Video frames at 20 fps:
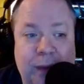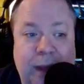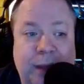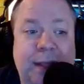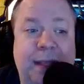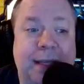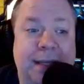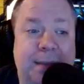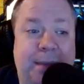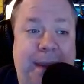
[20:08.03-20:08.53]

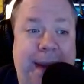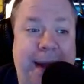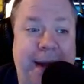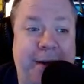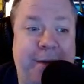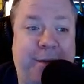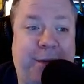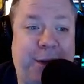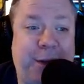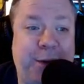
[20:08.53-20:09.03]
think he's a bad
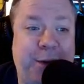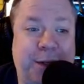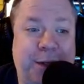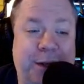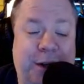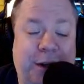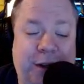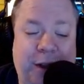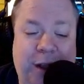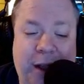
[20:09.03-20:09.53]
influence
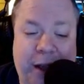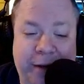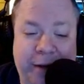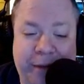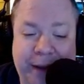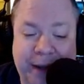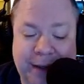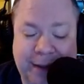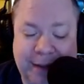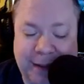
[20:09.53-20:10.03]
on a lot of
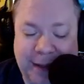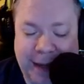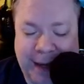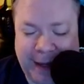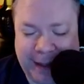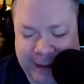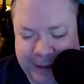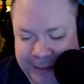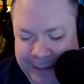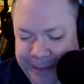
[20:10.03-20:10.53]
us. Uh,
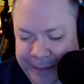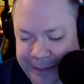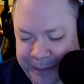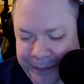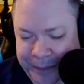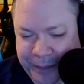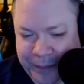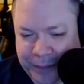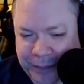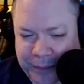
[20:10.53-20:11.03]

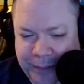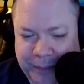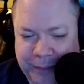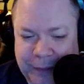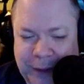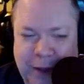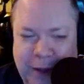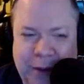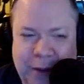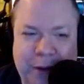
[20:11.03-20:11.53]

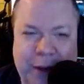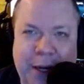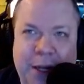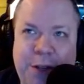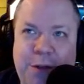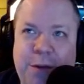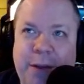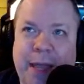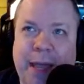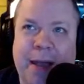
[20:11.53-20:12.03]
look at
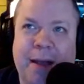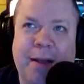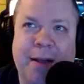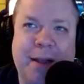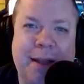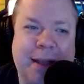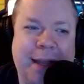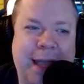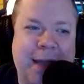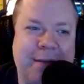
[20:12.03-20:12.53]
look, you, Ke-
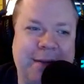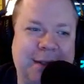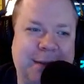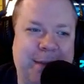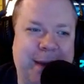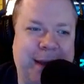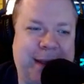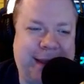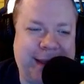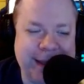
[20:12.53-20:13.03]
Kevin Smith.